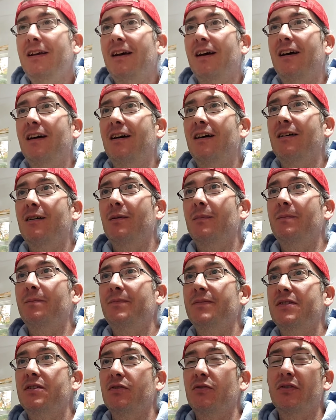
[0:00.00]

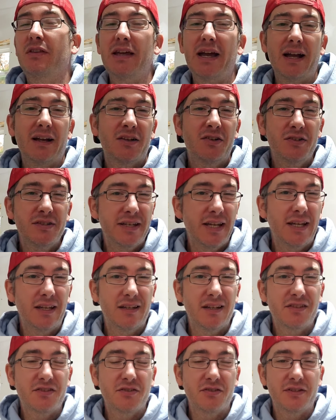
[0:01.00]
So that could take
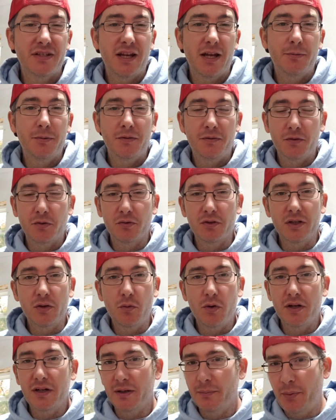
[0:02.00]
additional time if you really
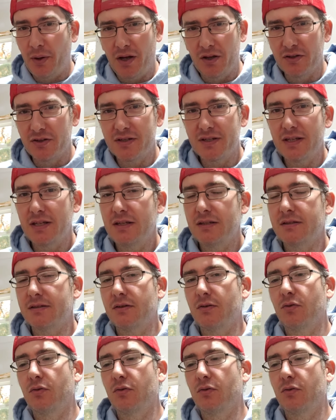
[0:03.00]
wanted to polish these,